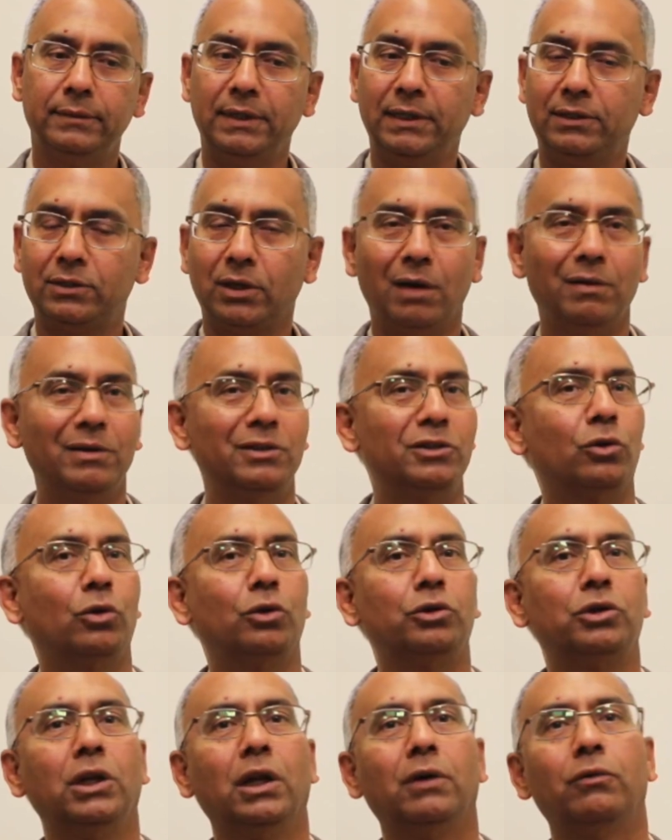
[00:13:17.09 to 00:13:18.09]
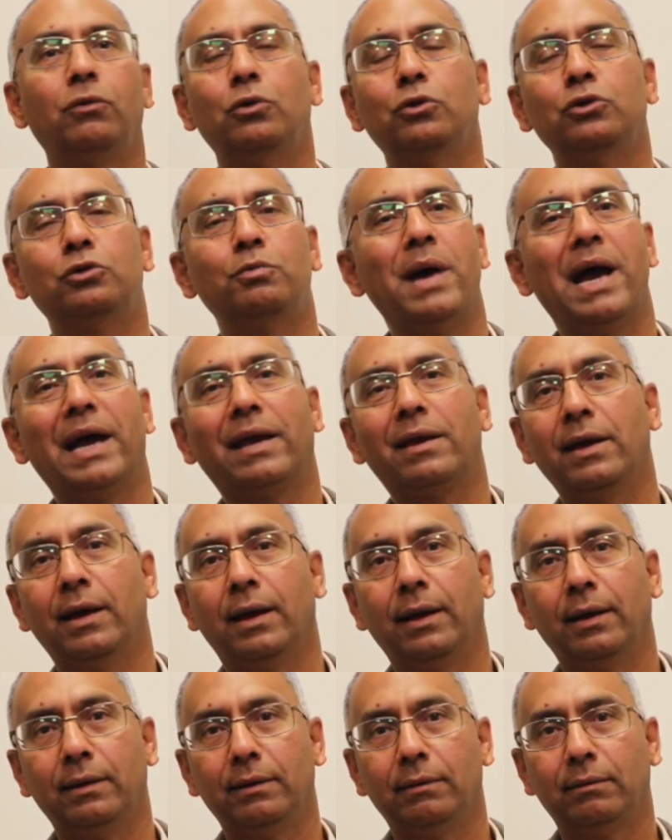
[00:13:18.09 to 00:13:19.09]
it's always the question of whose
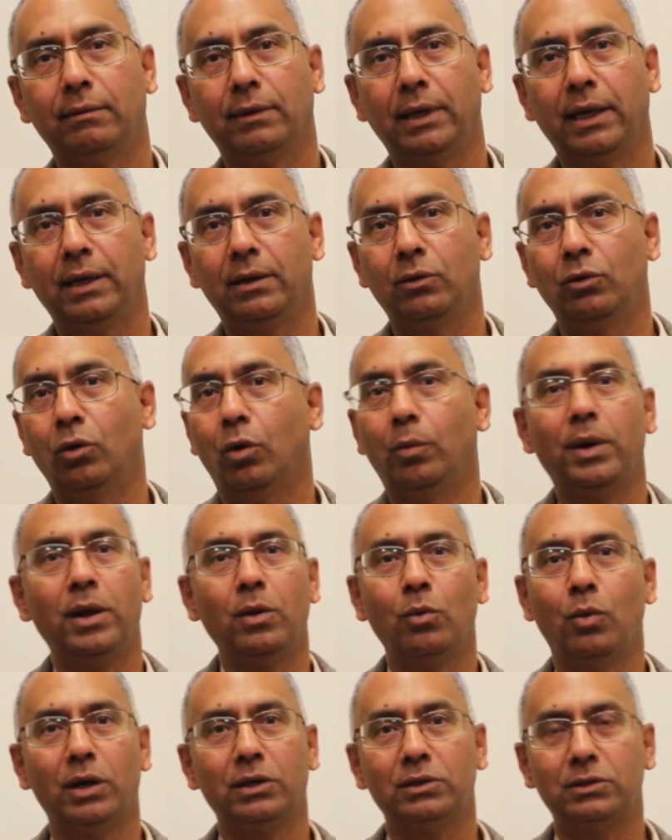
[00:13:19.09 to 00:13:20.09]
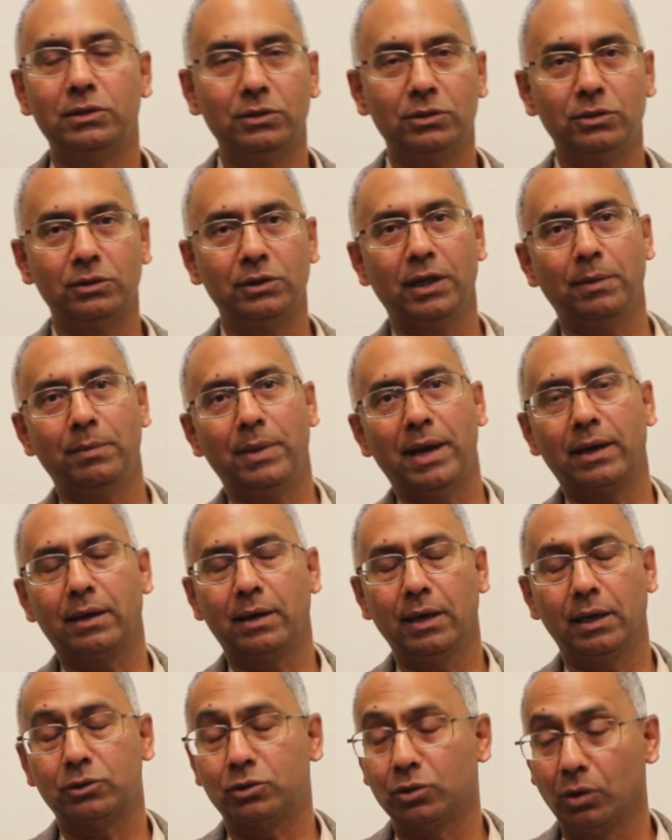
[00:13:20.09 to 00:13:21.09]
backyard, right? Nobody wants this in their
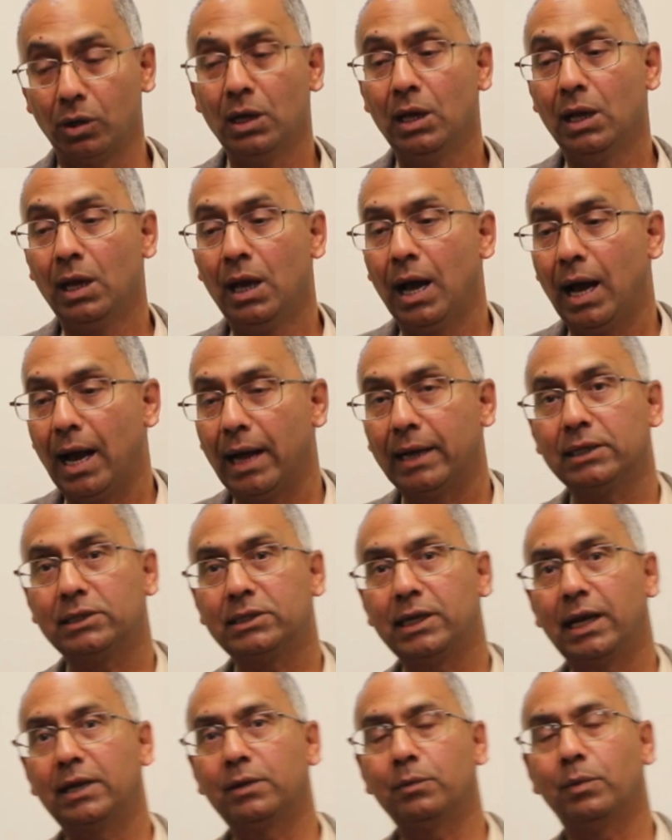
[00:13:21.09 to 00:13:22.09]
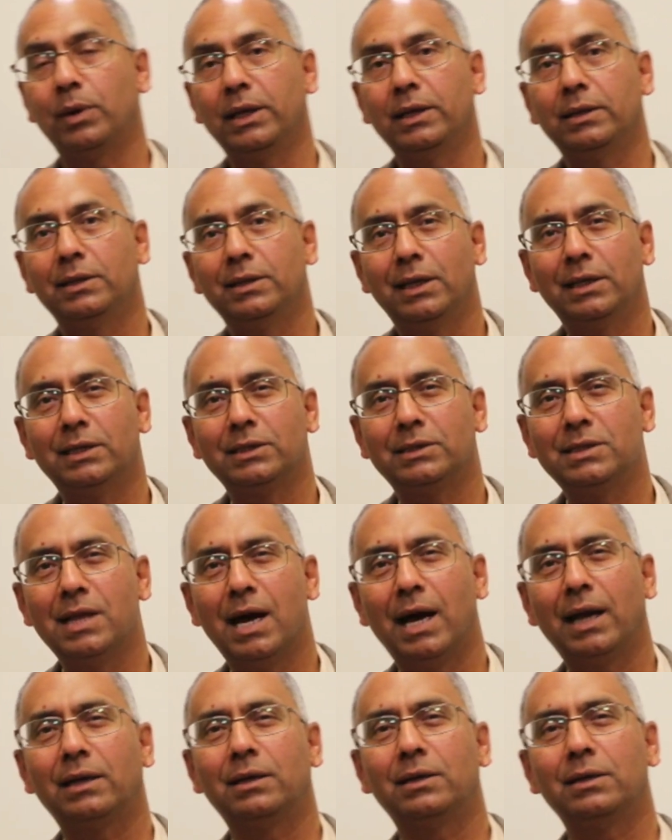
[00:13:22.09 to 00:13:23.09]
backyard. So understandably, there is
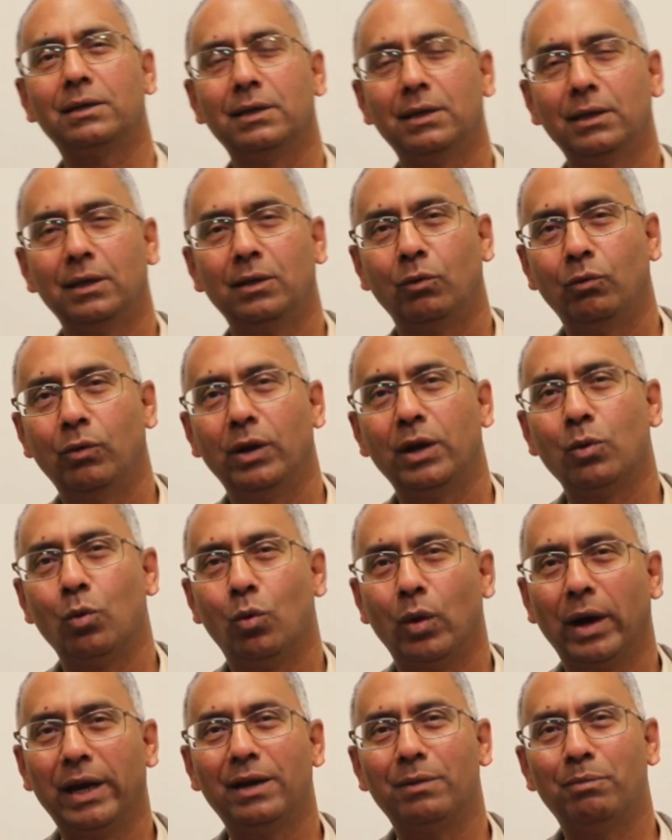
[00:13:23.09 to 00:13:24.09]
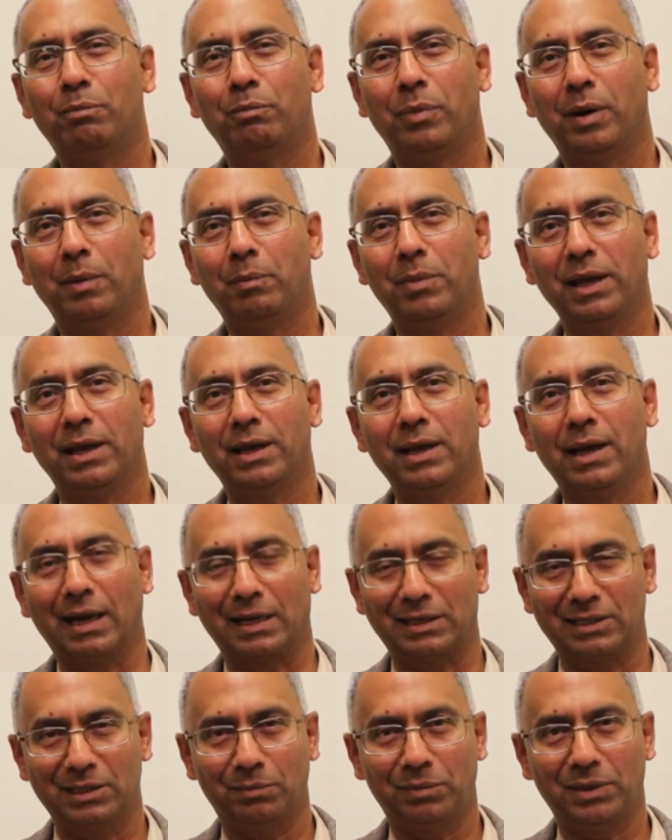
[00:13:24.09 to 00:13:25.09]
not very wide public
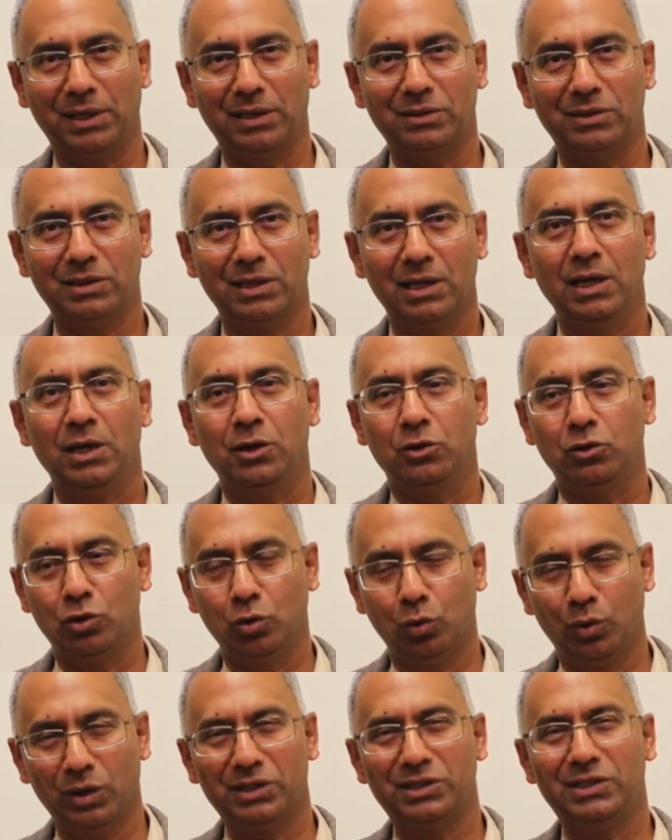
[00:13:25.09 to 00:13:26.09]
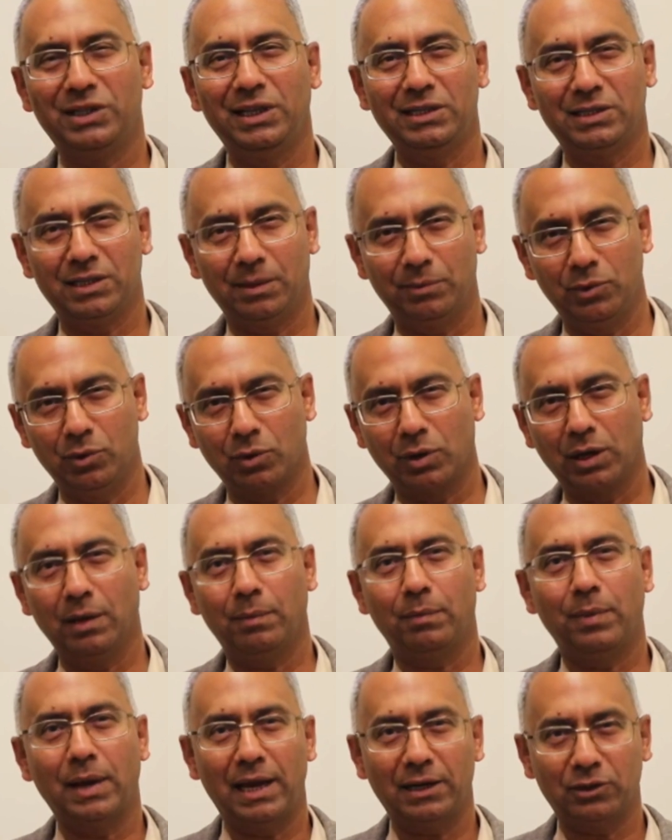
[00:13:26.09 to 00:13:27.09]
acceptance. You will see some
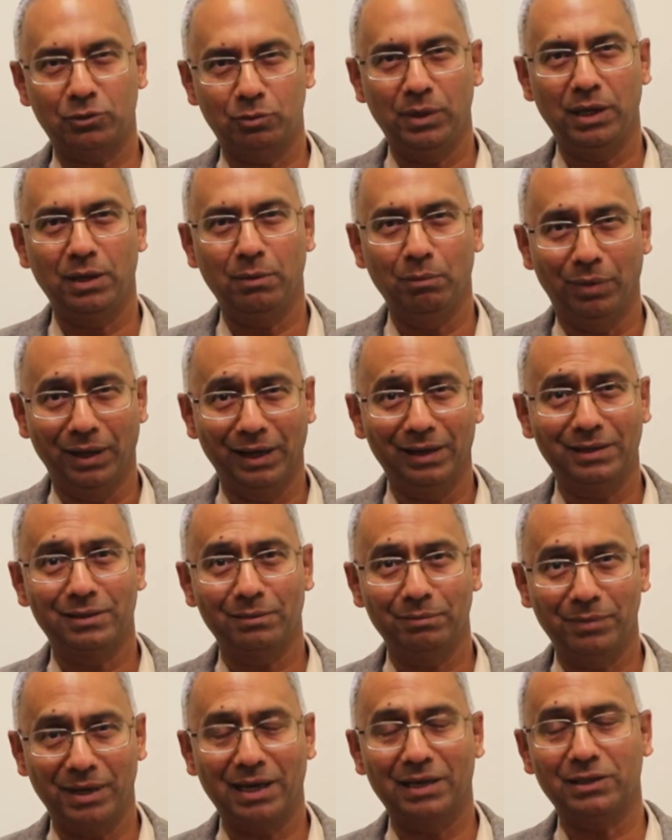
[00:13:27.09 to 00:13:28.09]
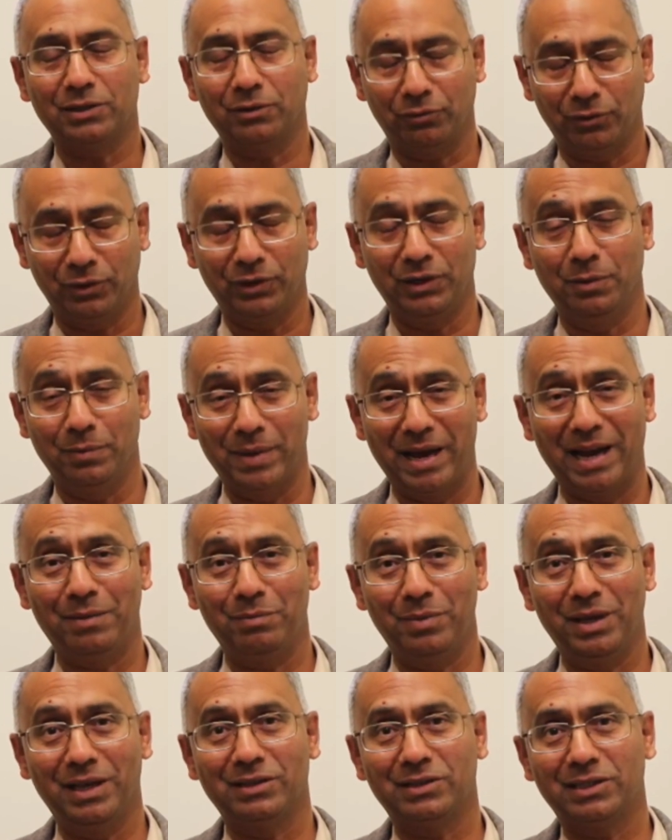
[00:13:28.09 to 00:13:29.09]
nuclear plants being built because of our
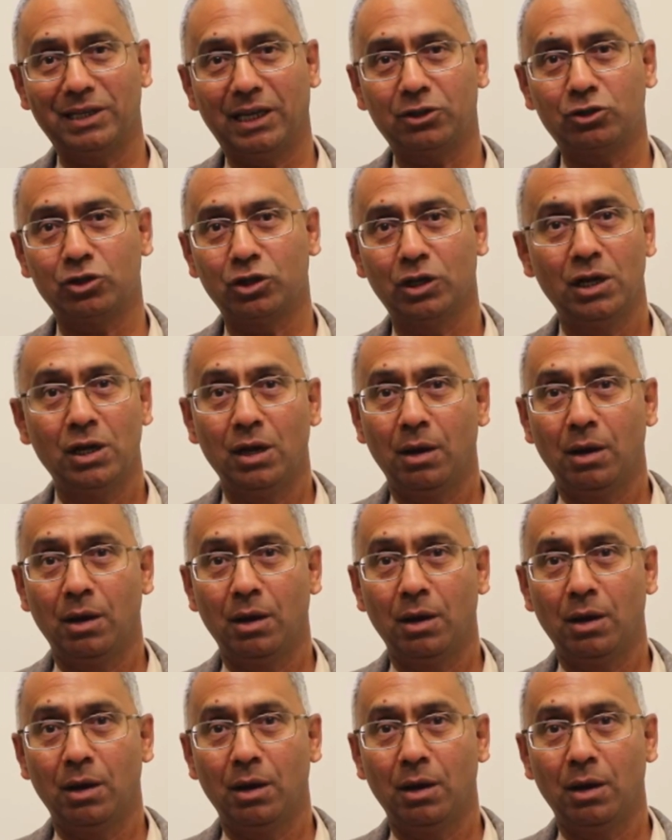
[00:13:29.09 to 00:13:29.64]
demand being such,